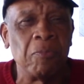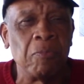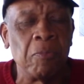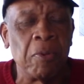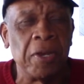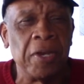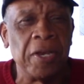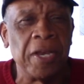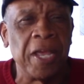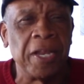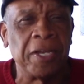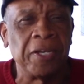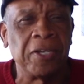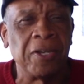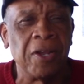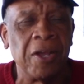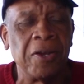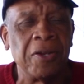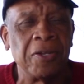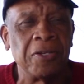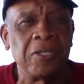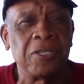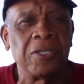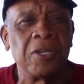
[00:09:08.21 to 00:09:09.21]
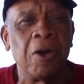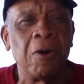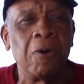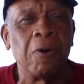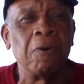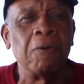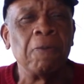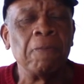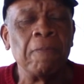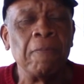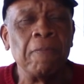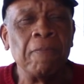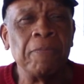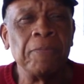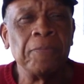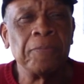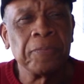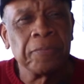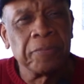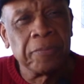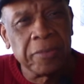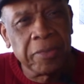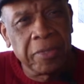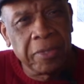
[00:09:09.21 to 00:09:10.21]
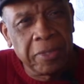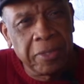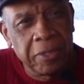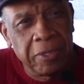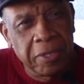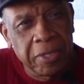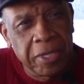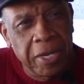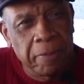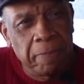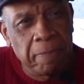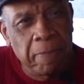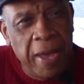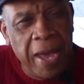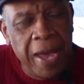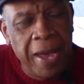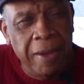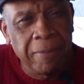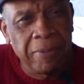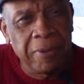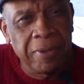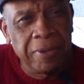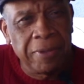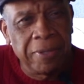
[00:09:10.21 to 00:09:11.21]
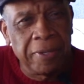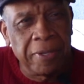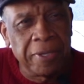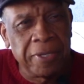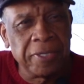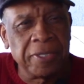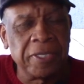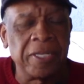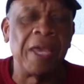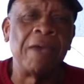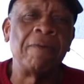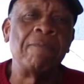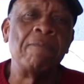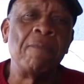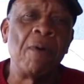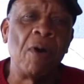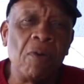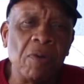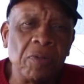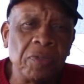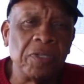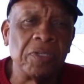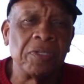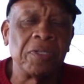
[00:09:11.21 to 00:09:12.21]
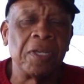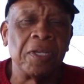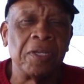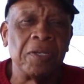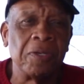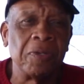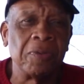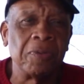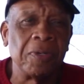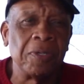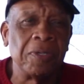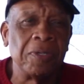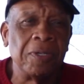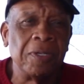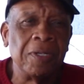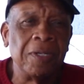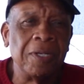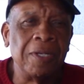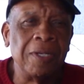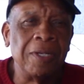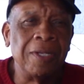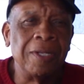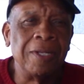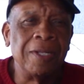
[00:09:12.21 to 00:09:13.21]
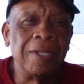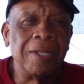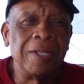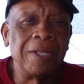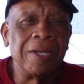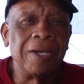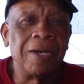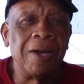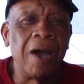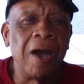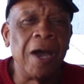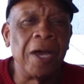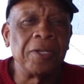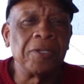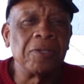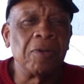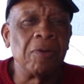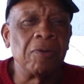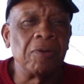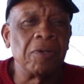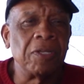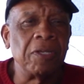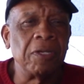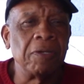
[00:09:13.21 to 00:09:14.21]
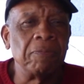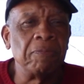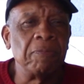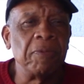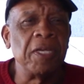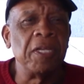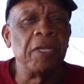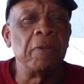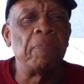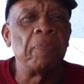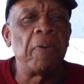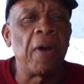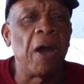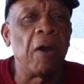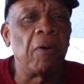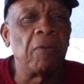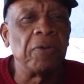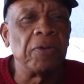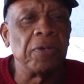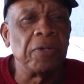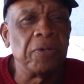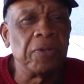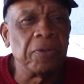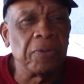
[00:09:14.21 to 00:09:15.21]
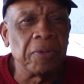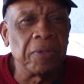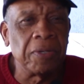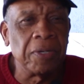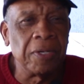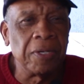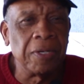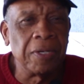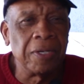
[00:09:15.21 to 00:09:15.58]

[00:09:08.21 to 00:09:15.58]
But Nat Turner took that Bible and said, if Moses can do it, God's going to give me the power to do it.